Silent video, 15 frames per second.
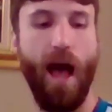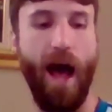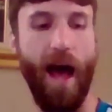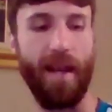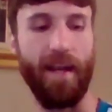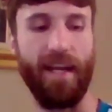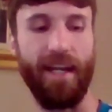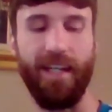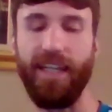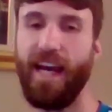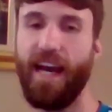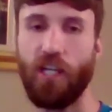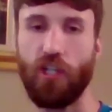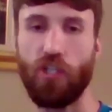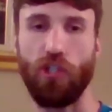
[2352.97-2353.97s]
And in the
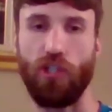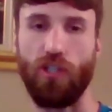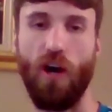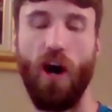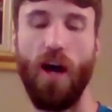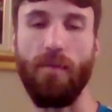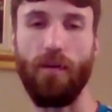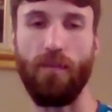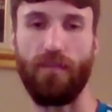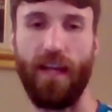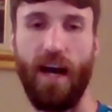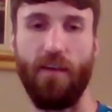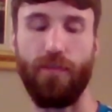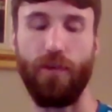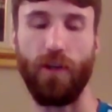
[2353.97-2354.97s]
extra time of
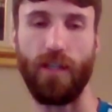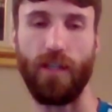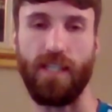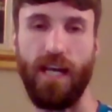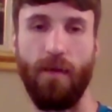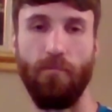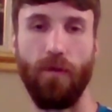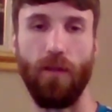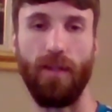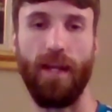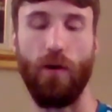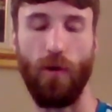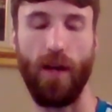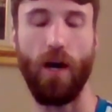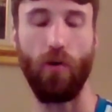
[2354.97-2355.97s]
that, for example,
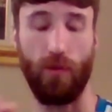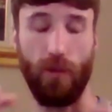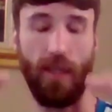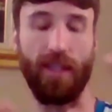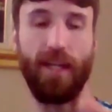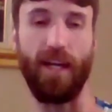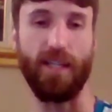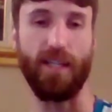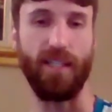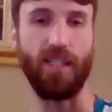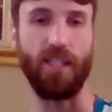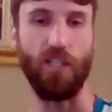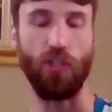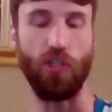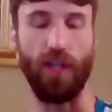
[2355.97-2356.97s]
now I know like they're
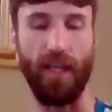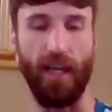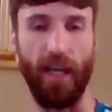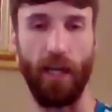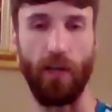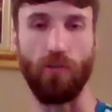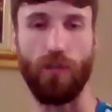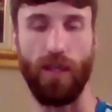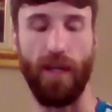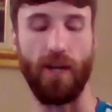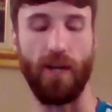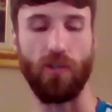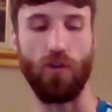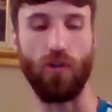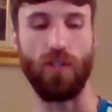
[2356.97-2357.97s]
sixty-three kilos, so they
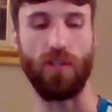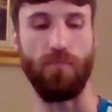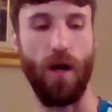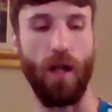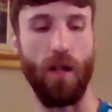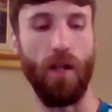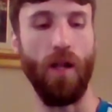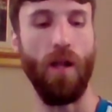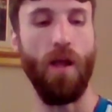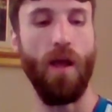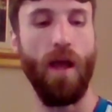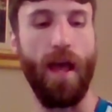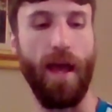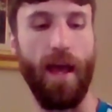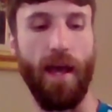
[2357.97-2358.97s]
are sort of small.
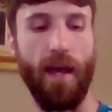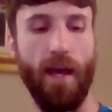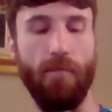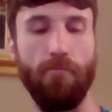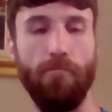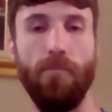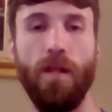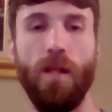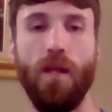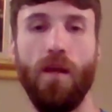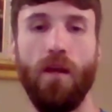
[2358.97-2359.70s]
Um.